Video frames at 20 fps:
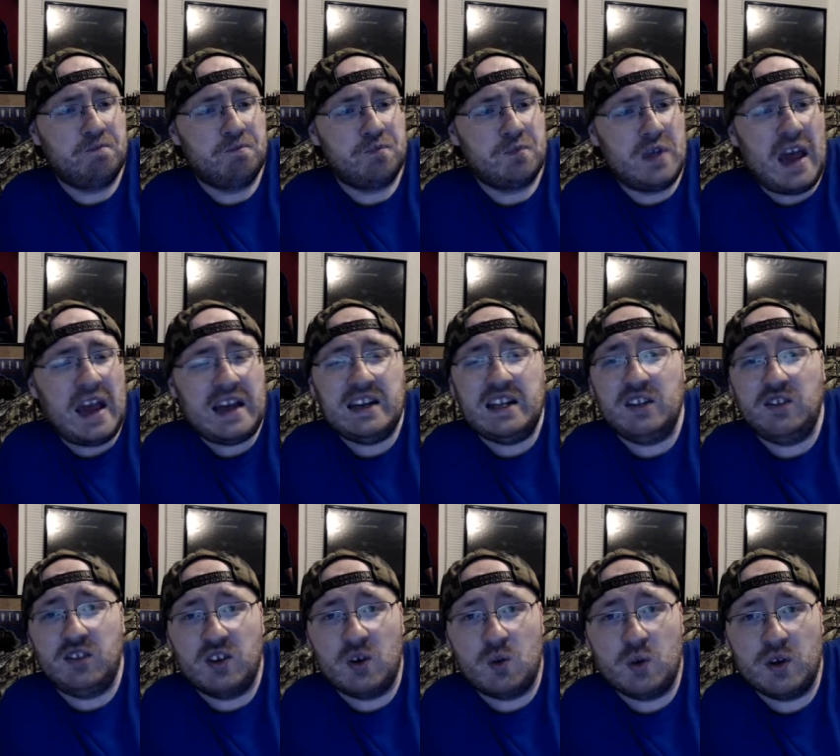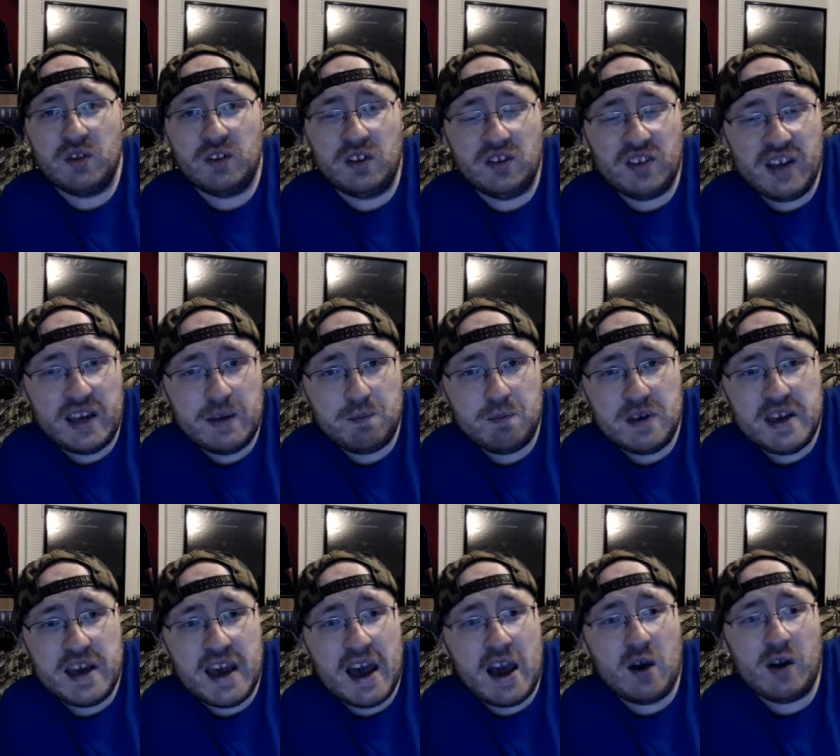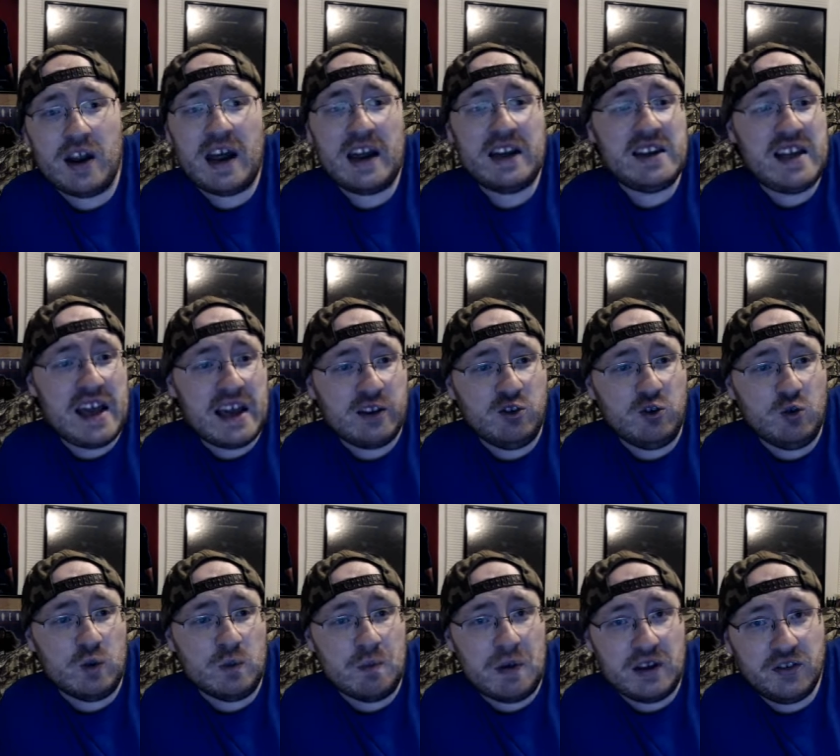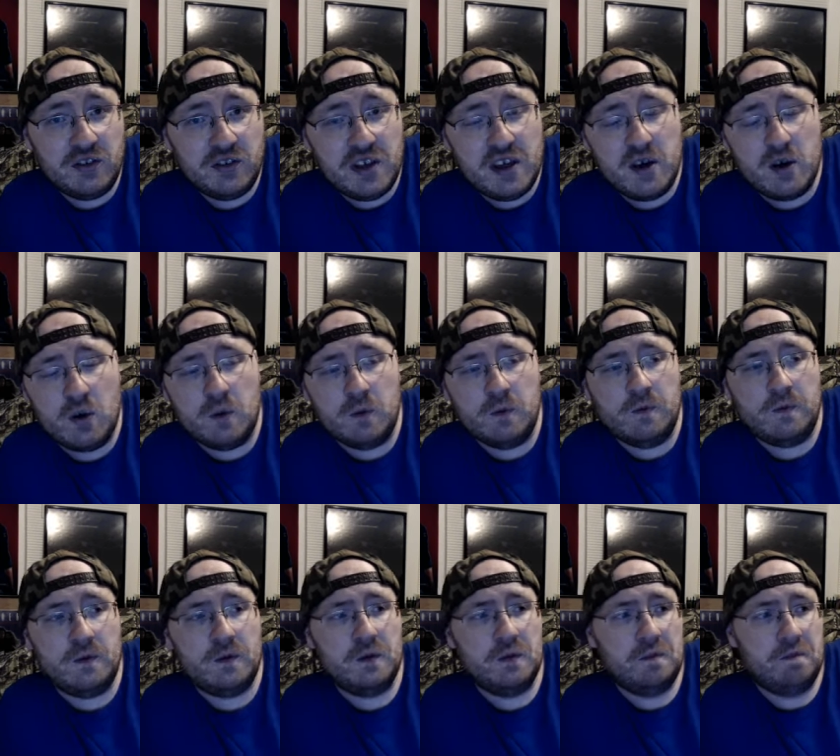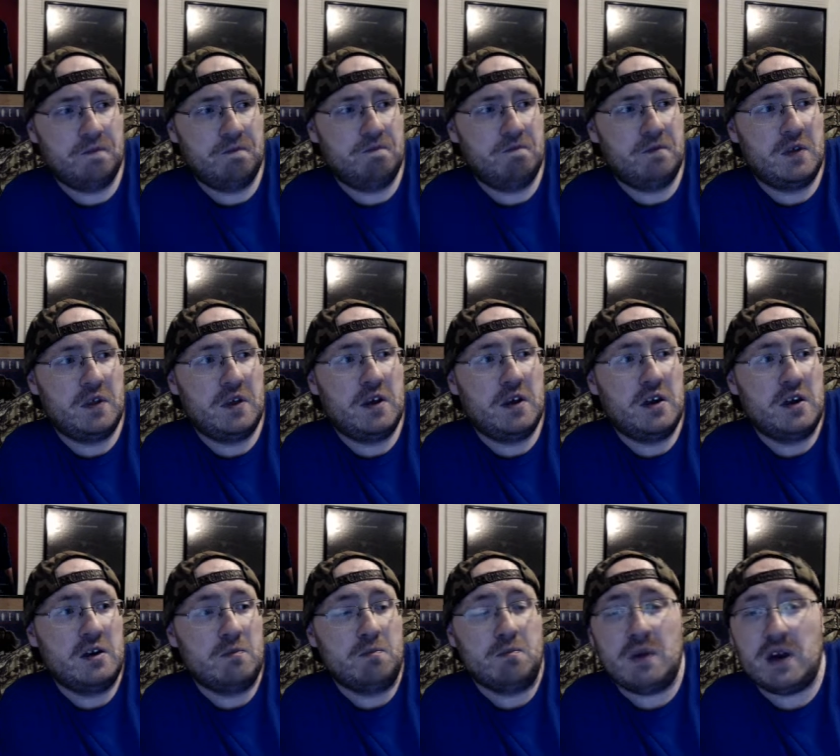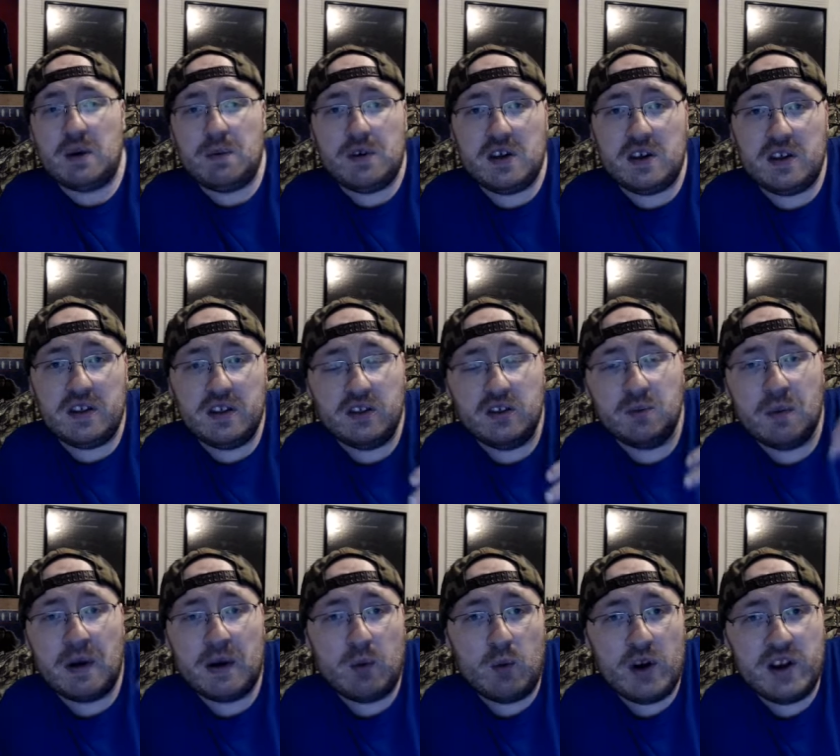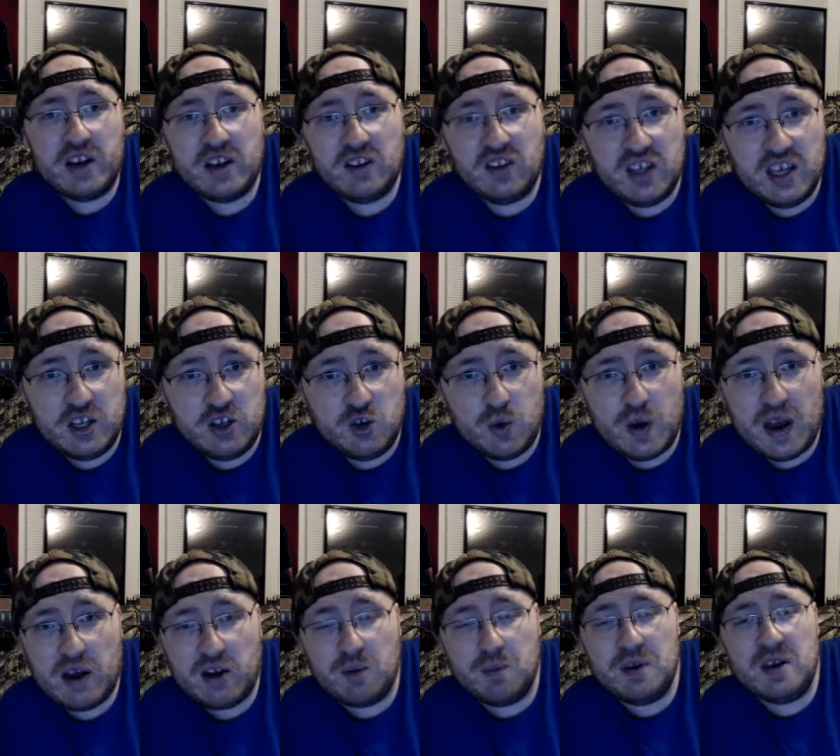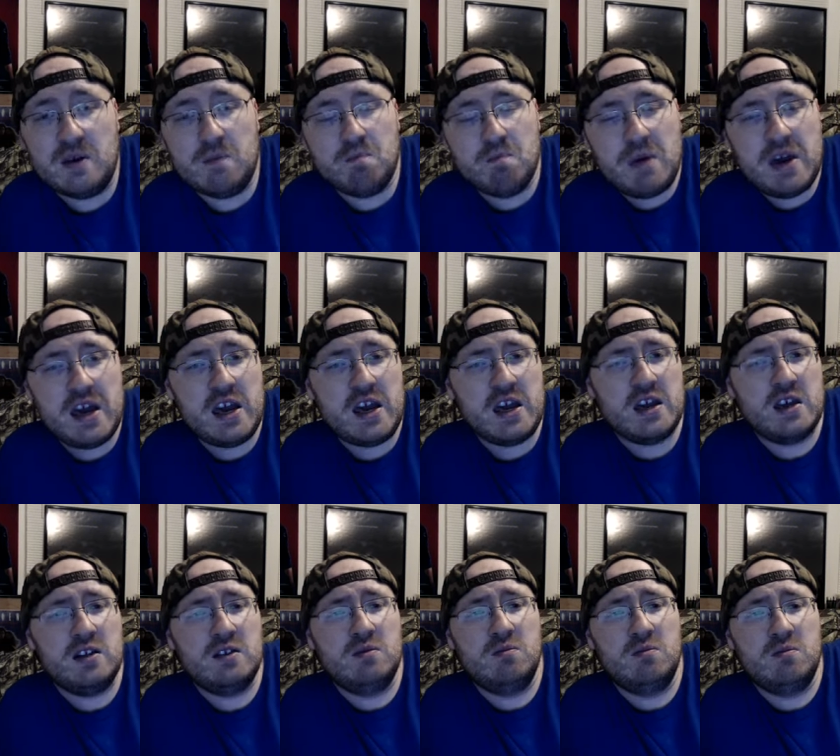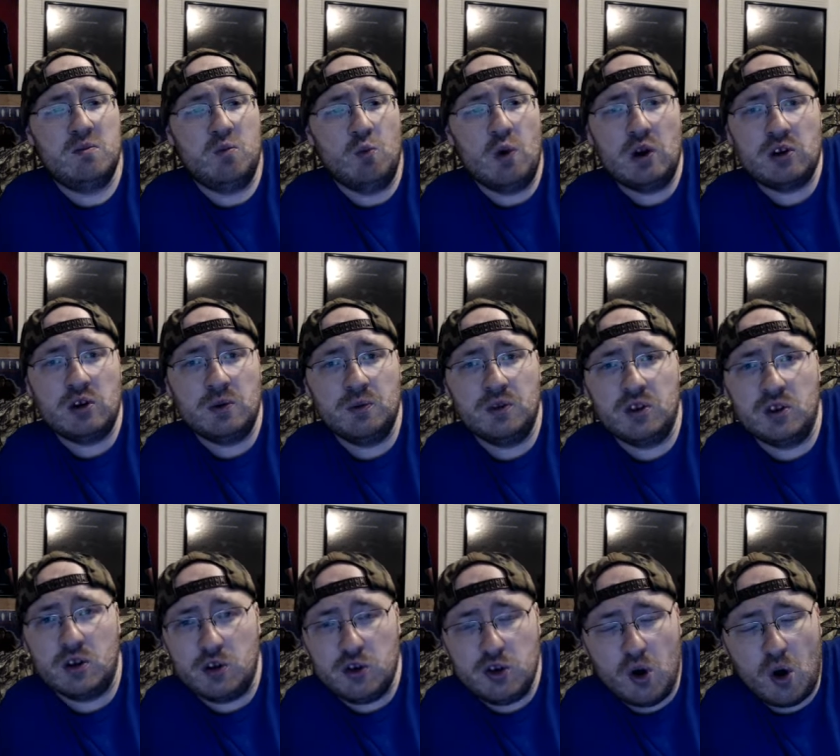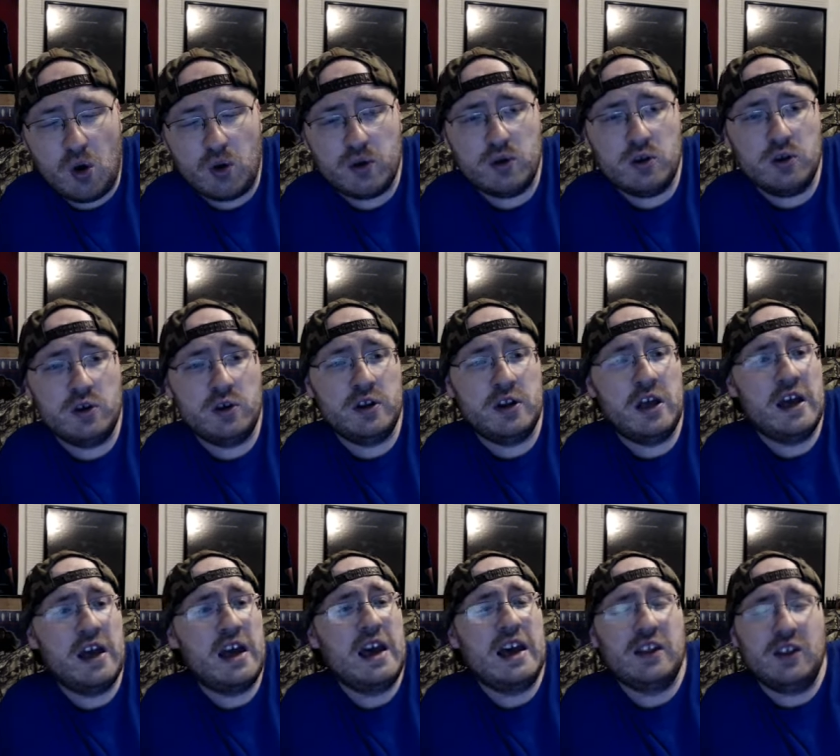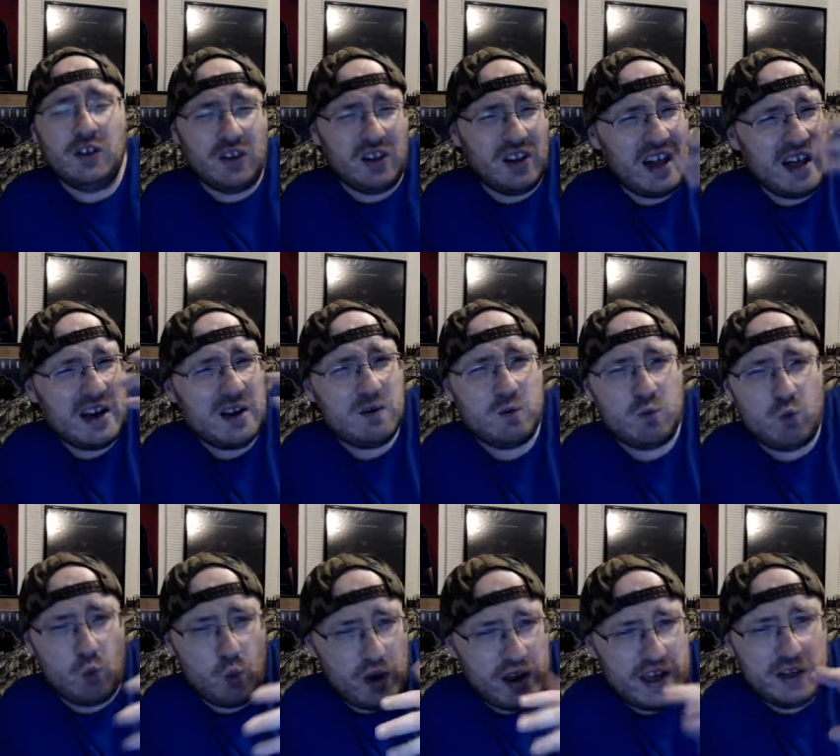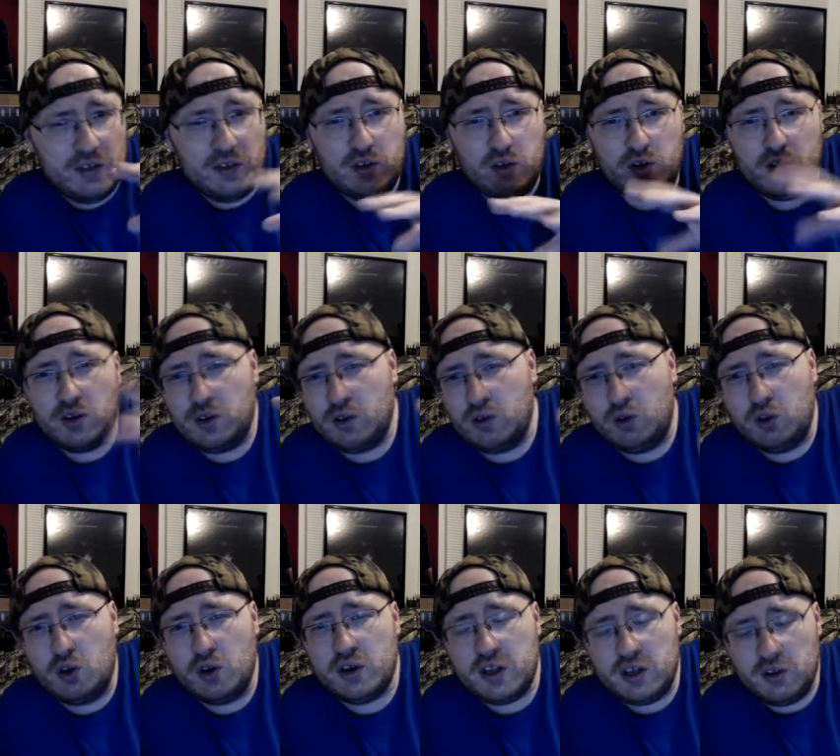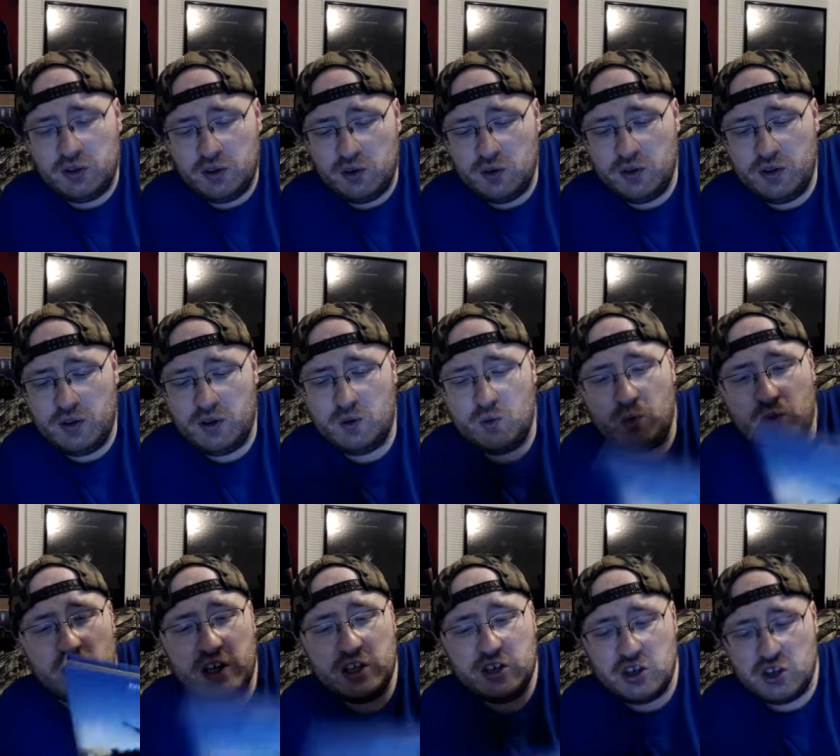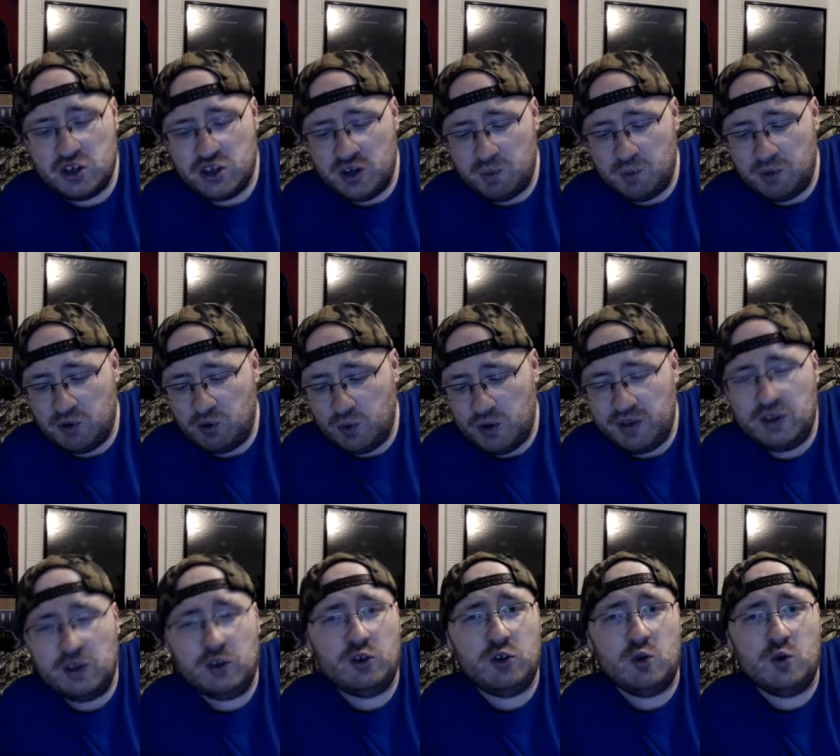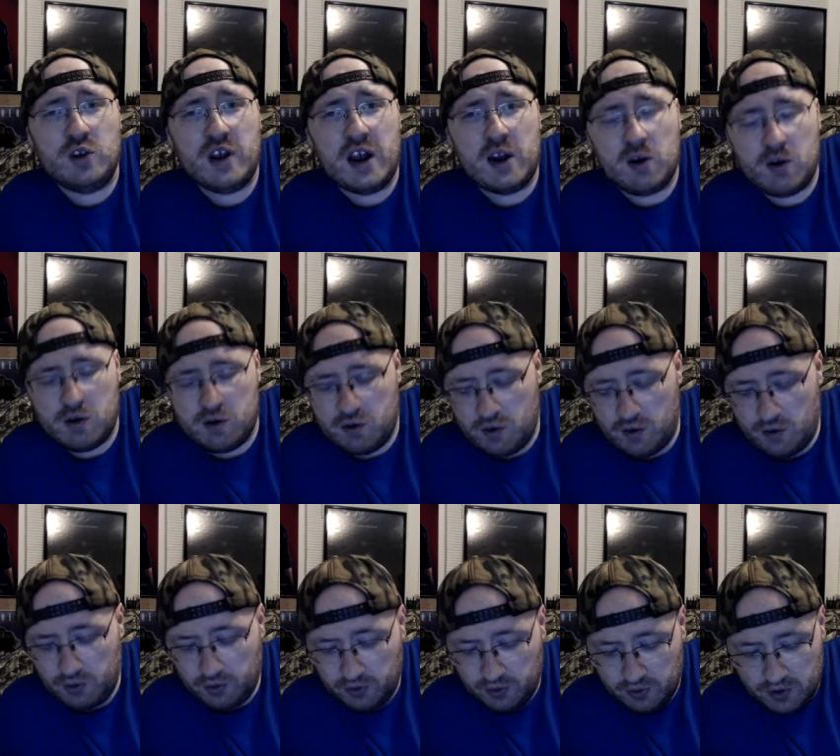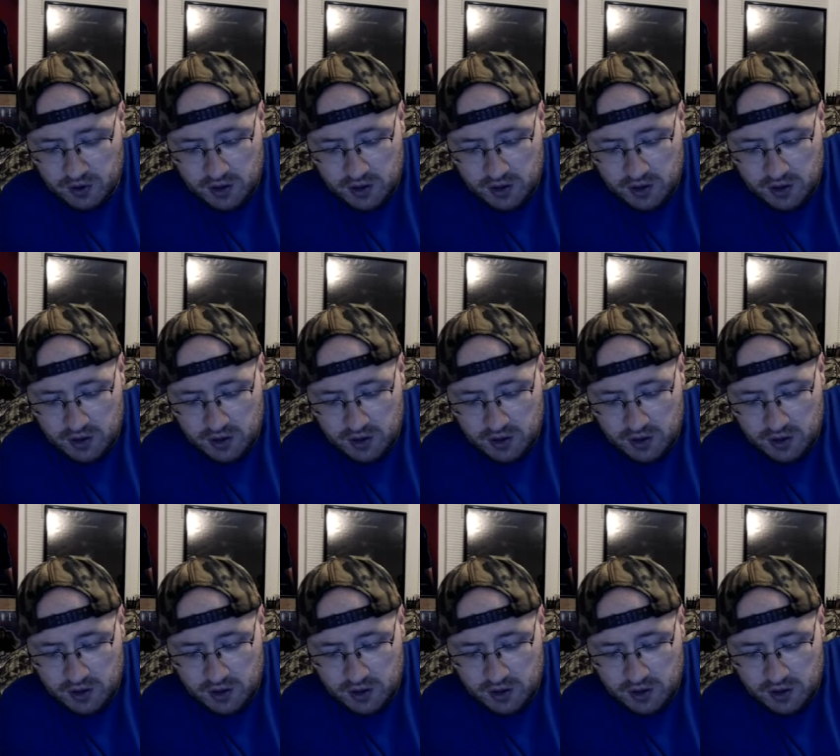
I need someone to take me out. I can't do it myself. Maybe this is my way to teach you how to be a man. Welcome to adulthood. There's a lot of ways you could look into the relationship between these two characters.